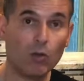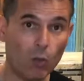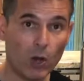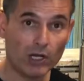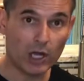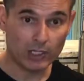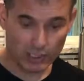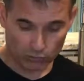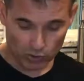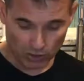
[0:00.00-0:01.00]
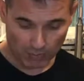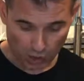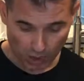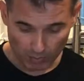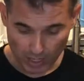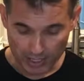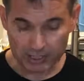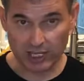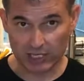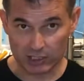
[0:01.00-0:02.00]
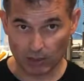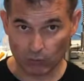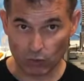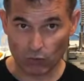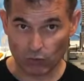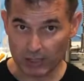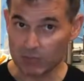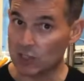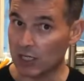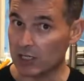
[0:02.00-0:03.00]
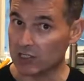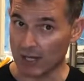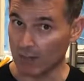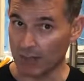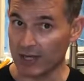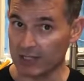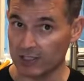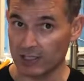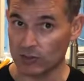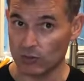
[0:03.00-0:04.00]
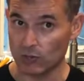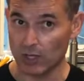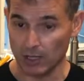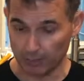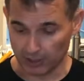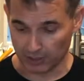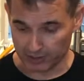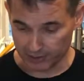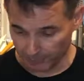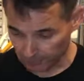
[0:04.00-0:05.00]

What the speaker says: One onion, which I'm going to caramelize, and some cream cheese that I'm going to mix into the polenta.